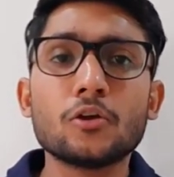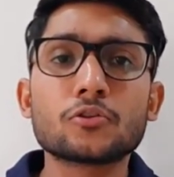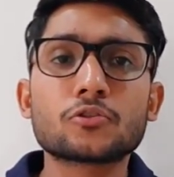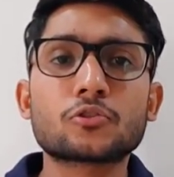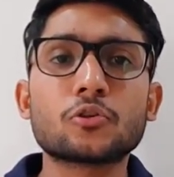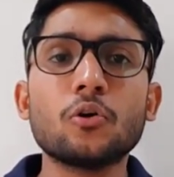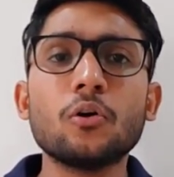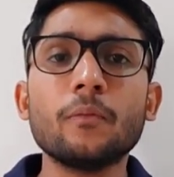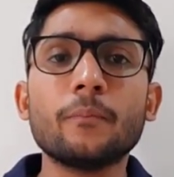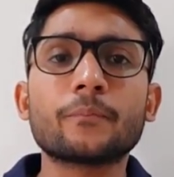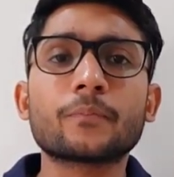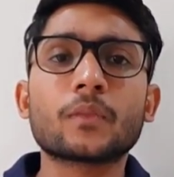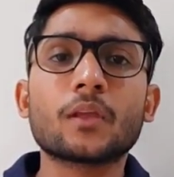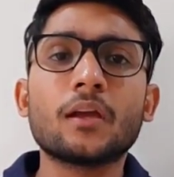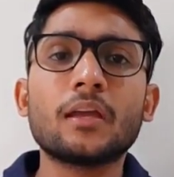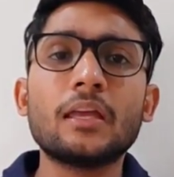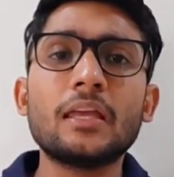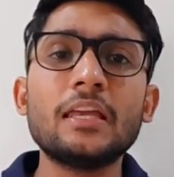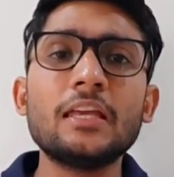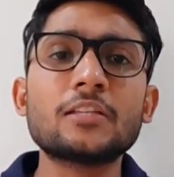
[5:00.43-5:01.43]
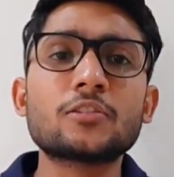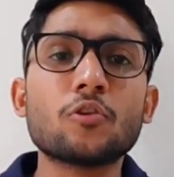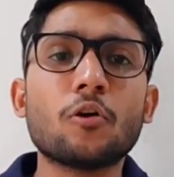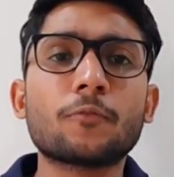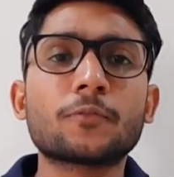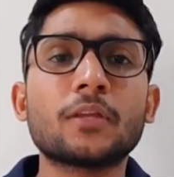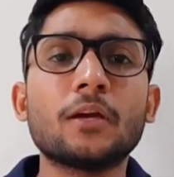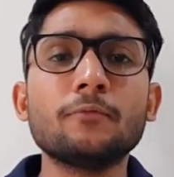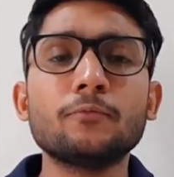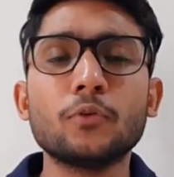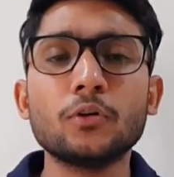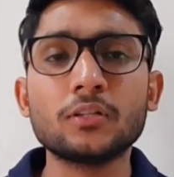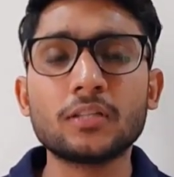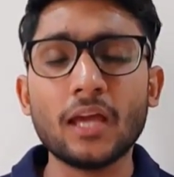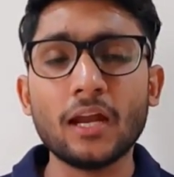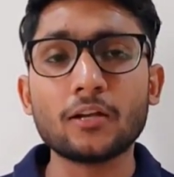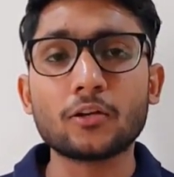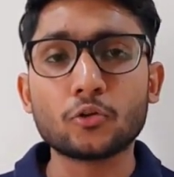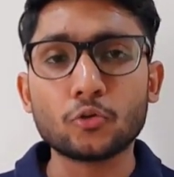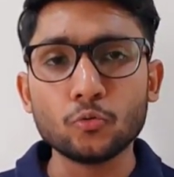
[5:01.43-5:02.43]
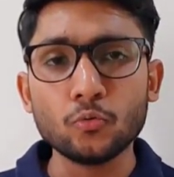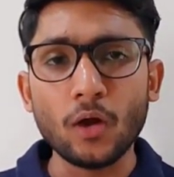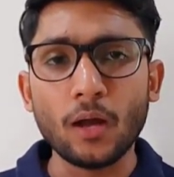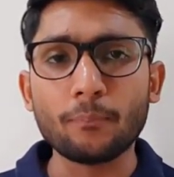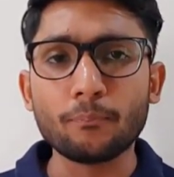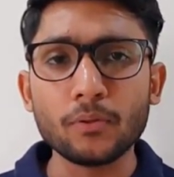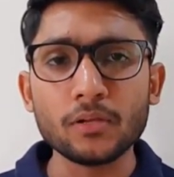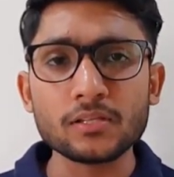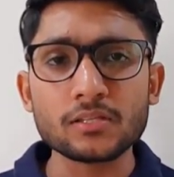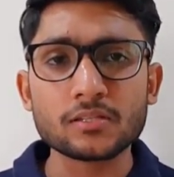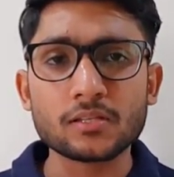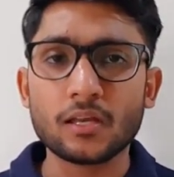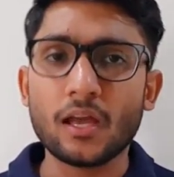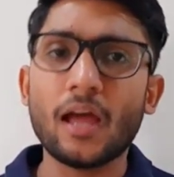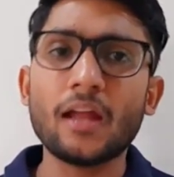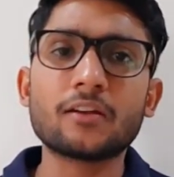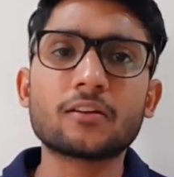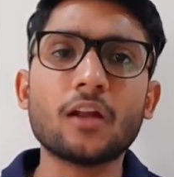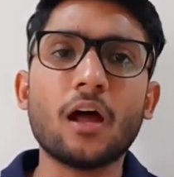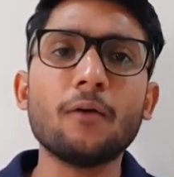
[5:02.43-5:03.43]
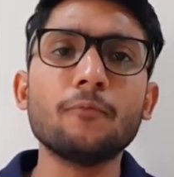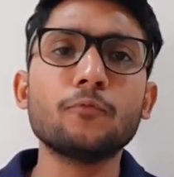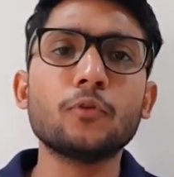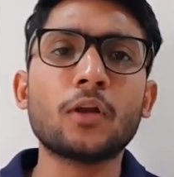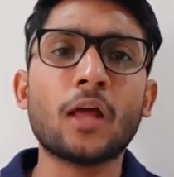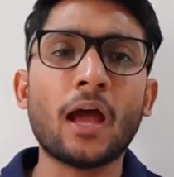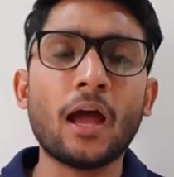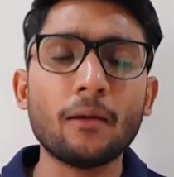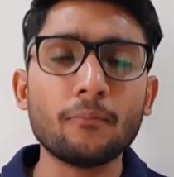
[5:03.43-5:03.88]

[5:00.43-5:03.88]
So each of them would get 2 apples and Ram would